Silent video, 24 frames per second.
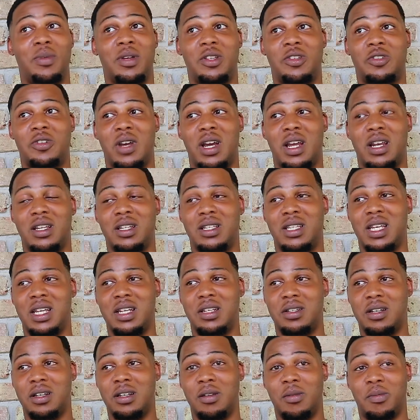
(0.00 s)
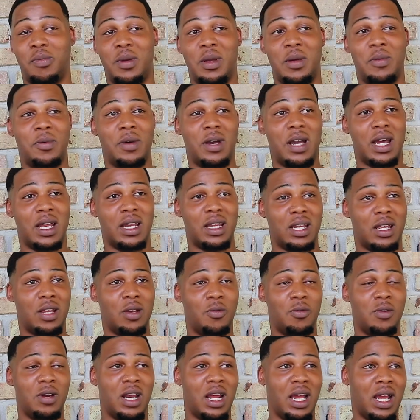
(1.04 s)
trying to teach other people how to get
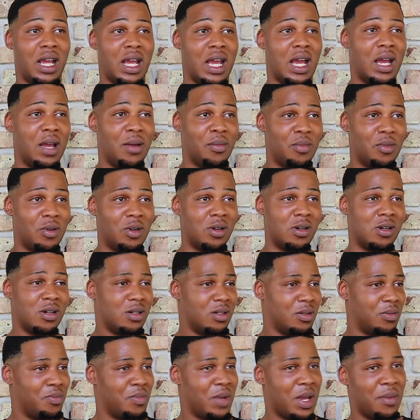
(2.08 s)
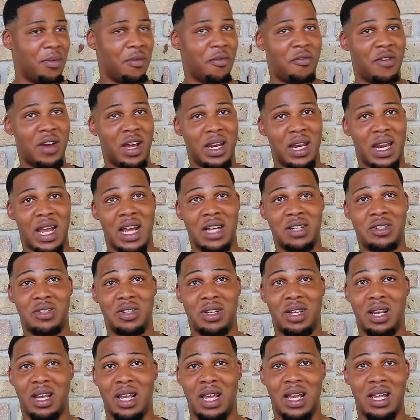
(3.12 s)
what I got, or maybe financial
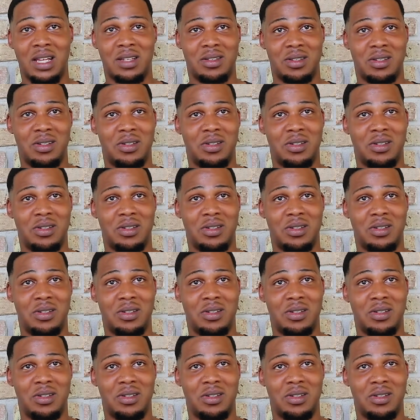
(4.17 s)
classes,